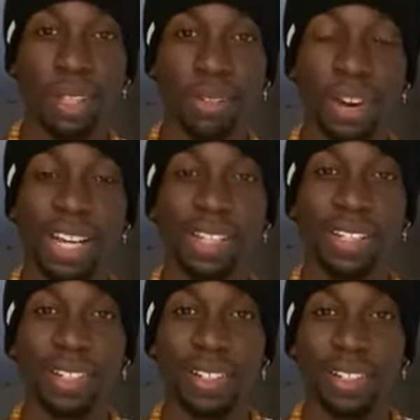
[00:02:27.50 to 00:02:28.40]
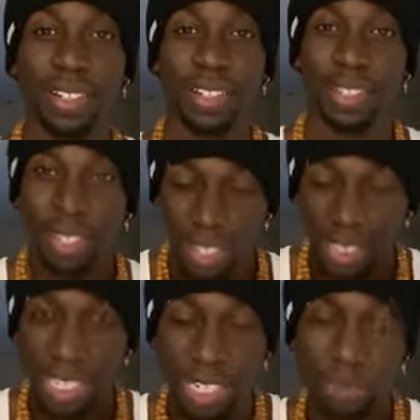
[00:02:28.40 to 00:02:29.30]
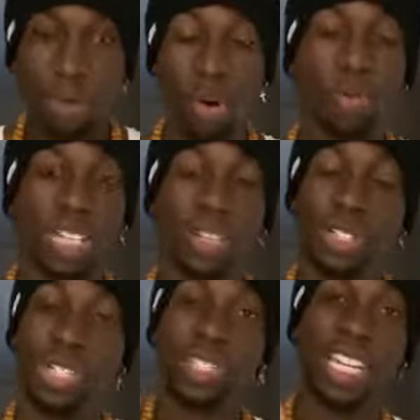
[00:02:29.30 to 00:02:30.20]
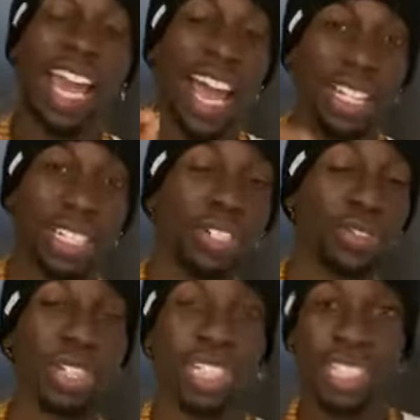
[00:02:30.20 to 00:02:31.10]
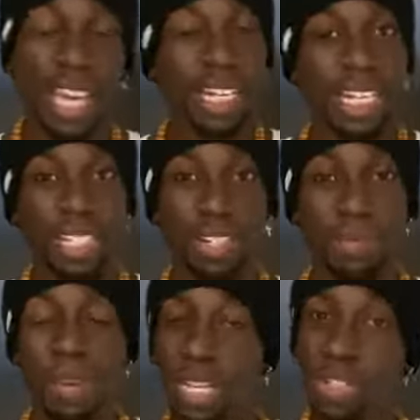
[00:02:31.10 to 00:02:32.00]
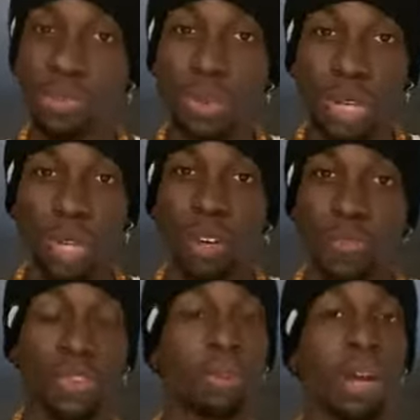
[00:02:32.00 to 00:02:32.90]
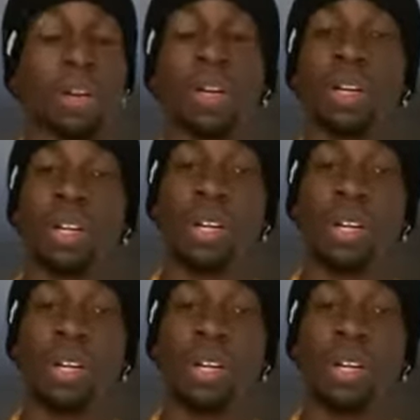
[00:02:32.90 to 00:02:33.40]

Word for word: Right? This moment, there's there's an action you can take that's going to make you feel better